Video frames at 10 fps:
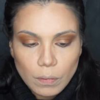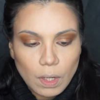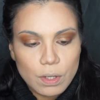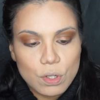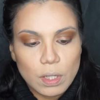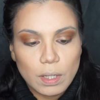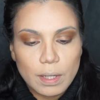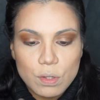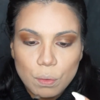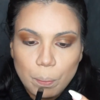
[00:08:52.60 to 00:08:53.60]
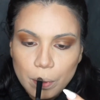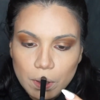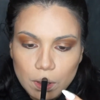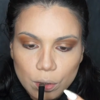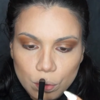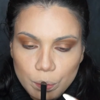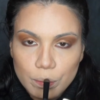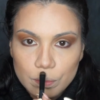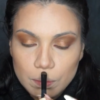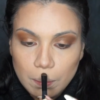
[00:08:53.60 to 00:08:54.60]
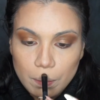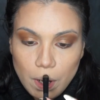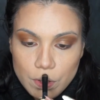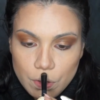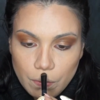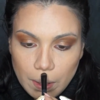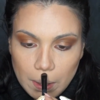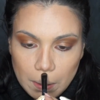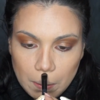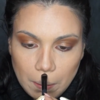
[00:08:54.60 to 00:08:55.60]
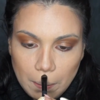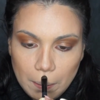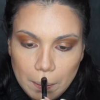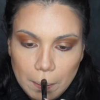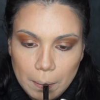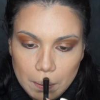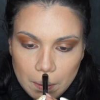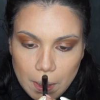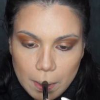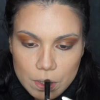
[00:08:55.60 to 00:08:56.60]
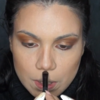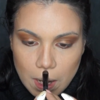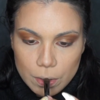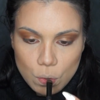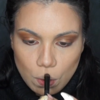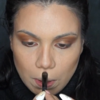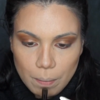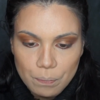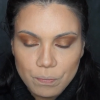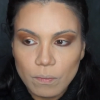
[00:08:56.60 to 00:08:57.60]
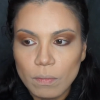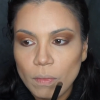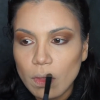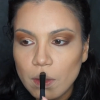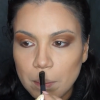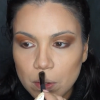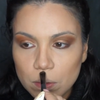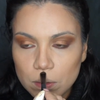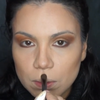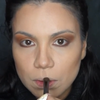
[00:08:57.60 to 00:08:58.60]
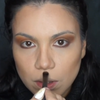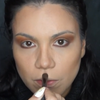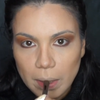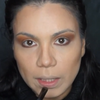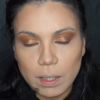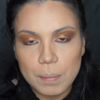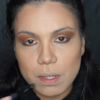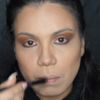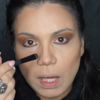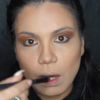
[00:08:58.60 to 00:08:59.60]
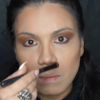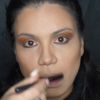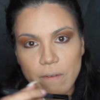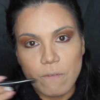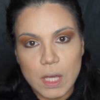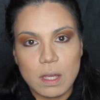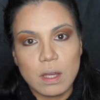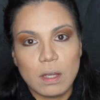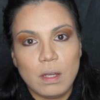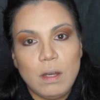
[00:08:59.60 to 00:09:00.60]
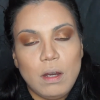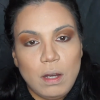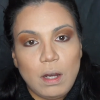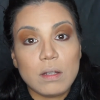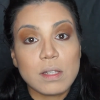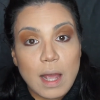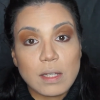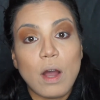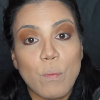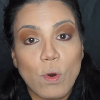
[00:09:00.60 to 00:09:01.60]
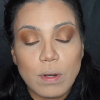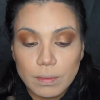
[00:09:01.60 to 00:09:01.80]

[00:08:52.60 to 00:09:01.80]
I usually like to put a little bronzer right here, kind of just contour the middle of my lip to make my V stand out more.